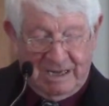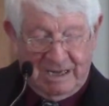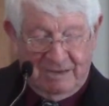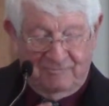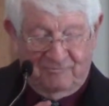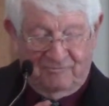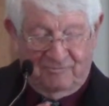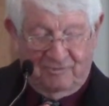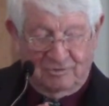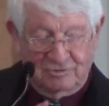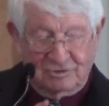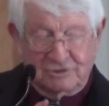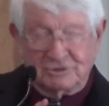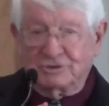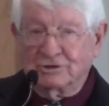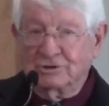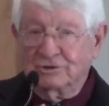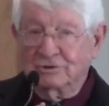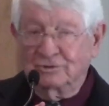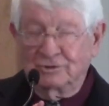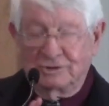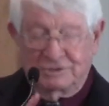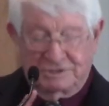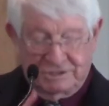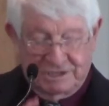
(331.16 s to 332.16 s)
verse
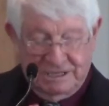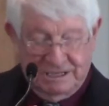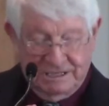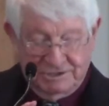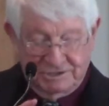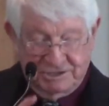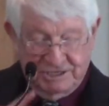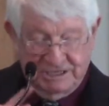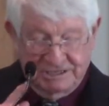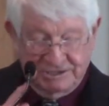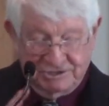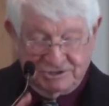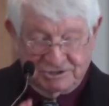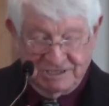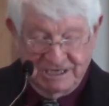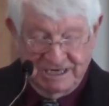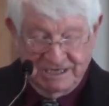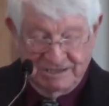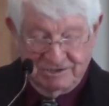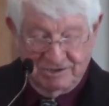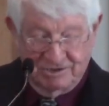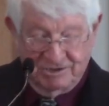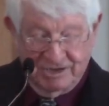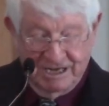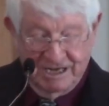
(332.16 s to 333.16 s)
2 it says, He
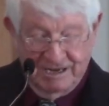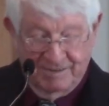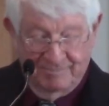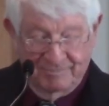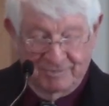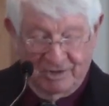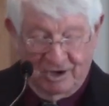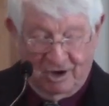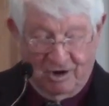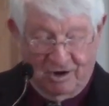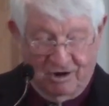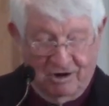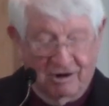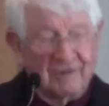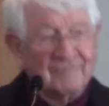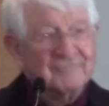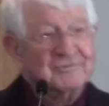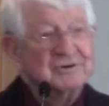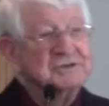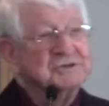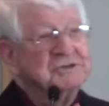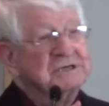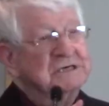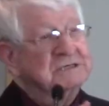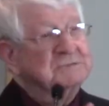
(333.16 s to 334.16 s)
said to them, The
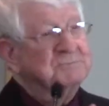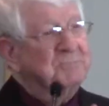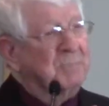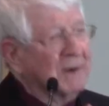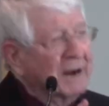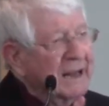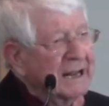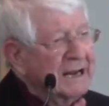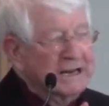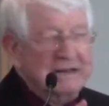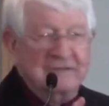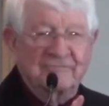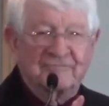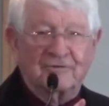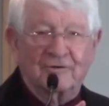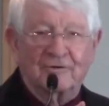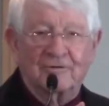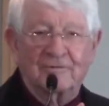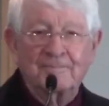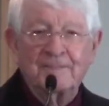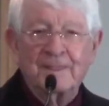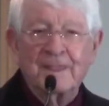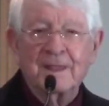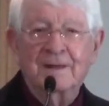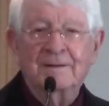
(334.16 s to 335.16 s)
harvest is
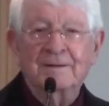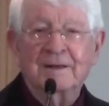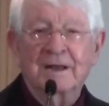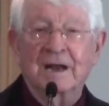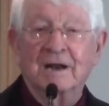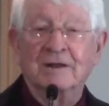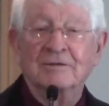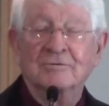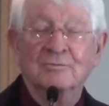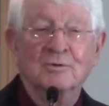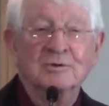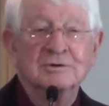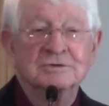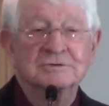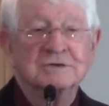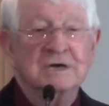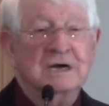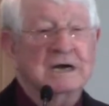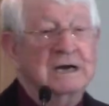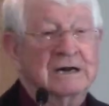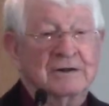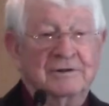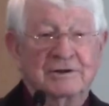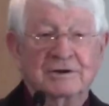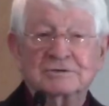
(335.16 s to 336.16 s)
plentiful. In other words,
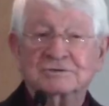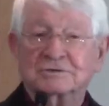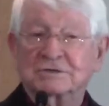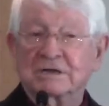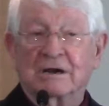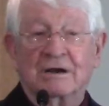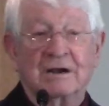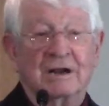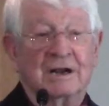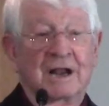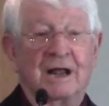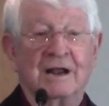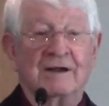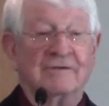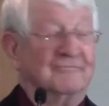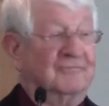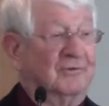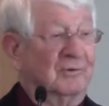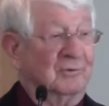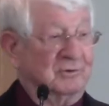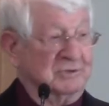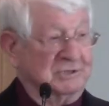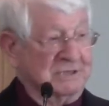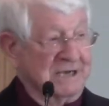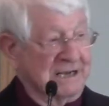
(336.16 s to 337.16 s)
there's still a lot of
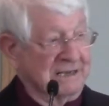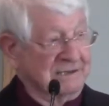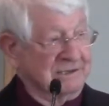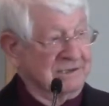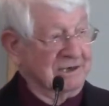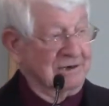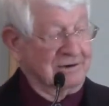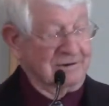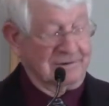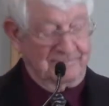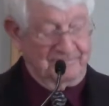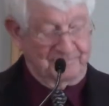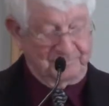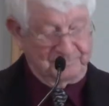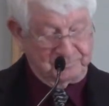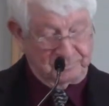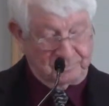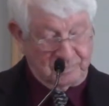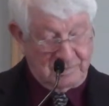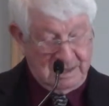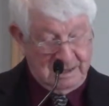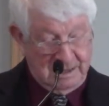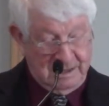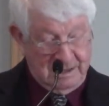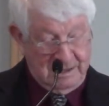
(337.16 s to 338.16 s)
folks out there,
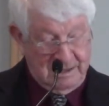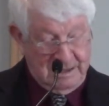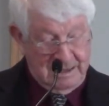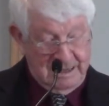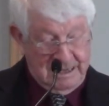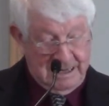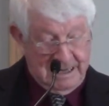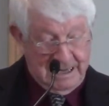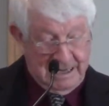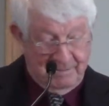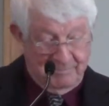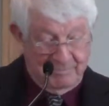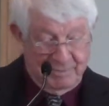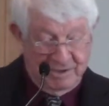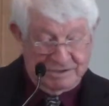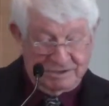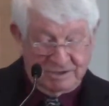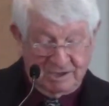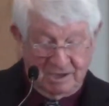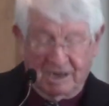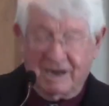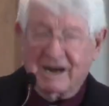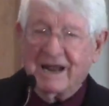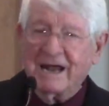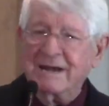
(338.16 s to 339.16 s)
but
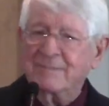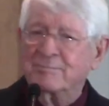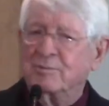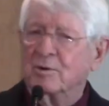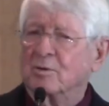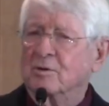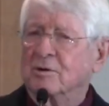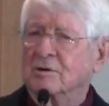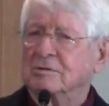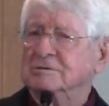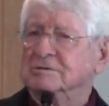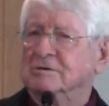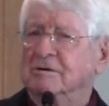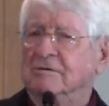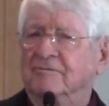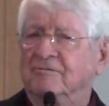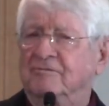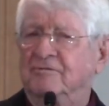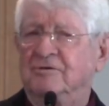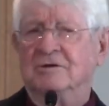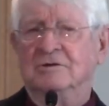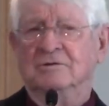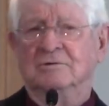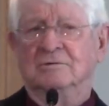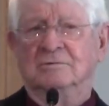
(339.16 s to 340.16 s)
the laborers are
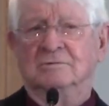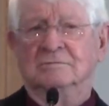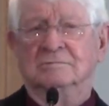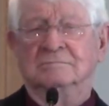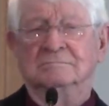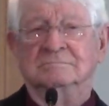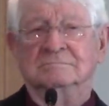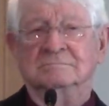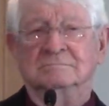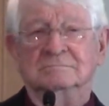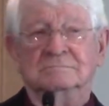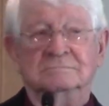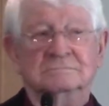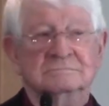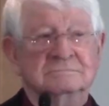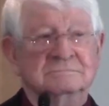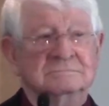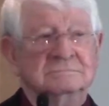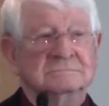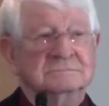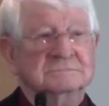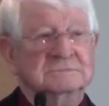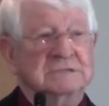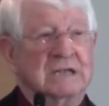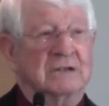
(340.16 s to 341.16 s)
few.
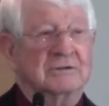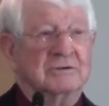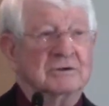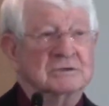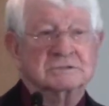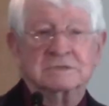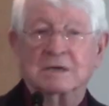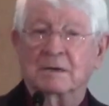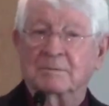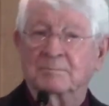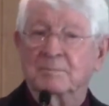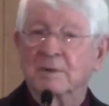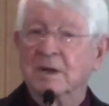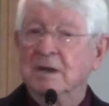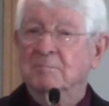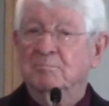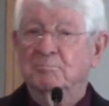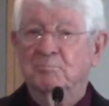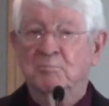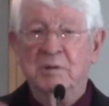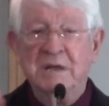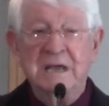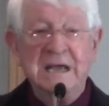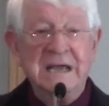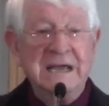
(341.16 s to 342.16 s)
Now, there's a
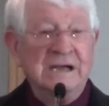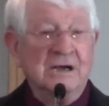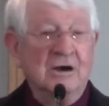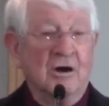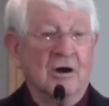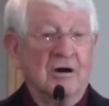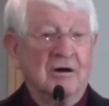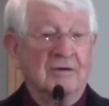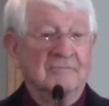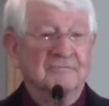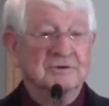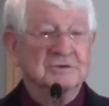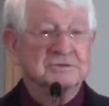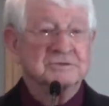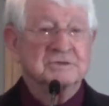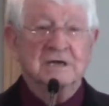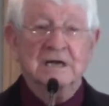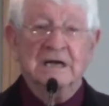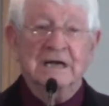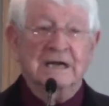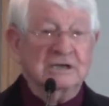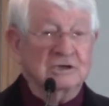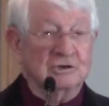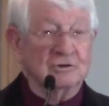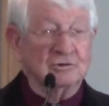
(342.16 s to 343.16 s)
big
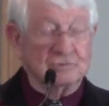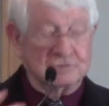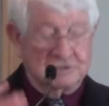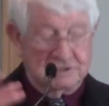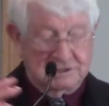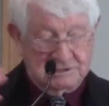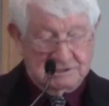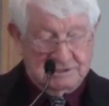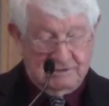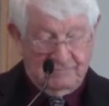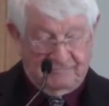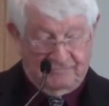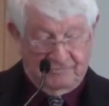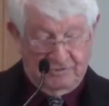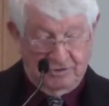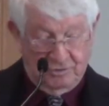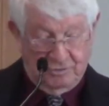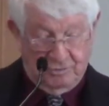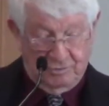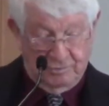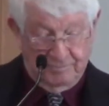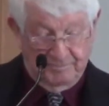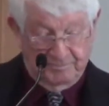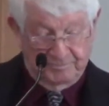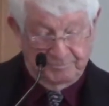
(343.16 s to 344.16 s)
harvest, you're just a few.